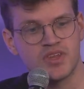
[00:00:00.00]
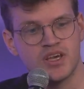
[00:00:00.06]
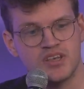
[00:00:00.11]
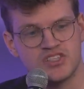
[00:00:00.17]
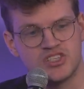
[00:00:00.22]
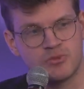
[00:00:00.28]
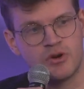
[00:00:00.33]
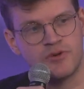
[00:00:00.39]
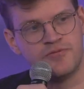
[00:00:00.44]

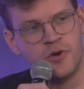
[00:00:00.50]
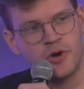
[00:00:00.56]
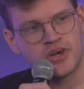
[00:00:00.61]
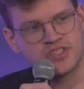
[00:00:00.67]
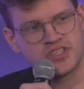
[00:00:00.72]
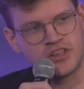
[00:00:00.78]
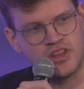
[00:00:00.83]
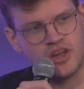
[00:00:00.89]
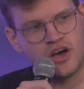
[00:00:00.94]
So we're
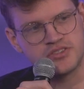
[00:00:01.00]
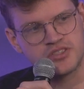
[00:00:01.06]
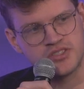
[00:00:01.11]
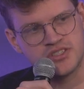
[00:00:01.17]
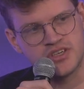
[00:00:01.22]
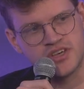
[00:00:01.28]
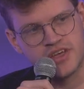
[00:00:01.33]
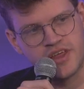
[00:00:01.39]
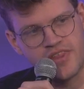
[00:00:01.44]
focused a lot on
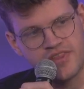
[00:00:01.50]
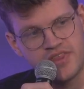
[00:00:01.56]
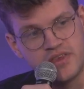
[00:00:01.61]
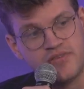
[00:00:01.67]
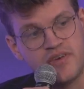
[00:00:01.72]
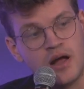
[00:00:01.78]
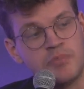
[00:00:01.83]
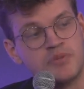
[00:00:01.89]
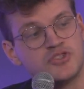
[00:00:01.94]
the
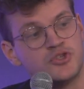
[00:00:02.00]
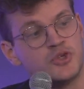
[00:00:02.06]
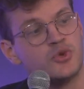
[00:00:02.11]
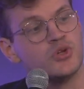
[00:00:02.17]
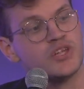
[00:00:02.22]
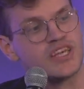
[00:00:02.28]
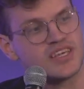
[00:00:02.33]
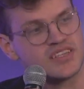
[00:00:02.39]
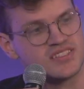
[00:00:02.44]
developer
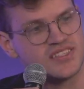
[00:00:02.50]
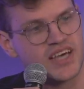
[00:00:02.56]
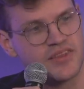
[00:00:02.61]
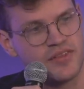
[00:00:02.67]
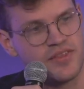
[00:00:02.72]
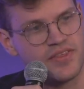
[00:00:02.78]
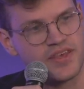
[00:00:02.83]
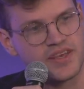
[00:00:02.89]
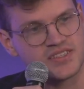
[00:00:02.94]
tooling side
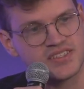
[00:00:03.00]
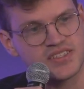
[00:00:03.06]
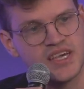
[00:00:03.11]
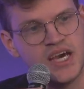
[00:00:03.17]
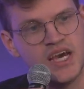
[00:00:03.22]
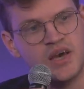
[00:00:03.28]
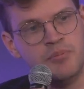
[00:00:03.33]
of things,